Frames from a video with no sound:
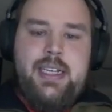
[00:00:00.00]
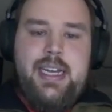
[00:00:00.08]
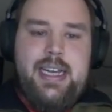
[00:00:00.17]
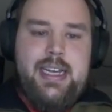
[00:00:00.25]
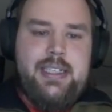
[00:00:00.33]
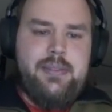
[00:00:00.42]

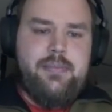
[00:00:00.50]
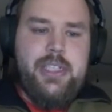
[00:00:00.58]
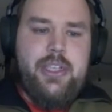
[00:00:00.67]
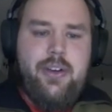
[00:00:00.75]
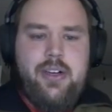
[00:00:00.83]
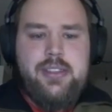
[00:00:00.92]
And
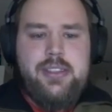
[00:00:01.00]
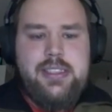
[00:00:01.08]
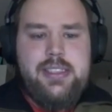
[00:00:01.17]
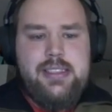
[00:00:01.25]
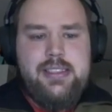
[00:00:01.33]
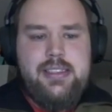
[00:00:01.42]
because
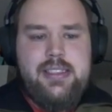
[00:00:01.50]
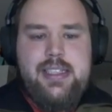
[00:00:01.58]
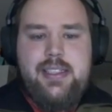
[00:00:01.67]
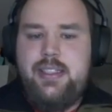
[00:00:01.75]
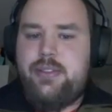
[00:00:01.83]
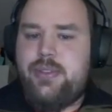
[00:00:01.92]

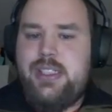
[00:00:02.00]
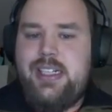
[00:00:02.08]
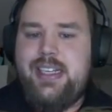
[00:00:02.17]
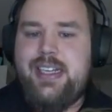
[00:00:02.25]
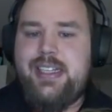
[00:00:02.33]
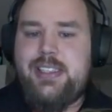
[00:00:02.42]
nothing really
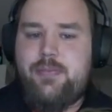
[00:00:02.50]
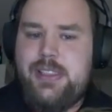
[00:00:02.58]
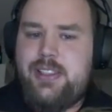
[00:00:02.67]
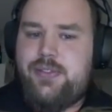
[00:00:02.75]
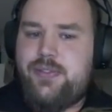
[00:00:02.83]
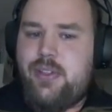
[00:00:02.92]
gets built
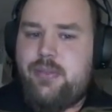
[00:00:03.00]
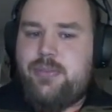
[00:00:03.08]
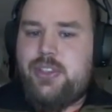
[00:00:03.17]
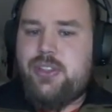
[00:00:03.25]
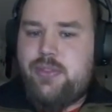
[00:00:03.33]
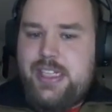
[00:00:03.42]
from
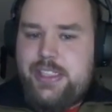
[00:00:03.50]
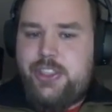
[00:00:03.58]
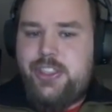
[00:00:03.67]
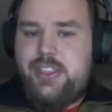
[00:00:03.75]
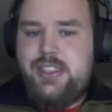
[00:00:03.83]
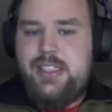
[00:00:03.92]

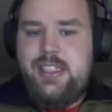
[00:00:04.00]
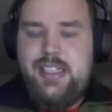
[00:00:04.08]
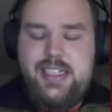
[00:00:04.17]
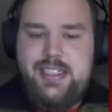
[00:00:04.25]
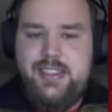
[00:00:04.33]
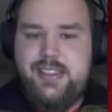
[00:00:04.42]
scratch
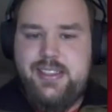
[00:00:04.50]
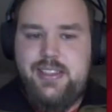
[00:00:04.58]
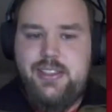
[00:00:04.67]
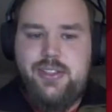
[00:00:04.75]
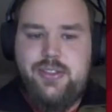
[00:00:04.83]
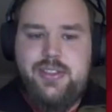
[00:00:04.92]
in this
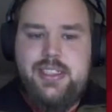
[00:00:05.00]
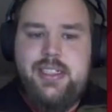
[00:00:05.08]
industry,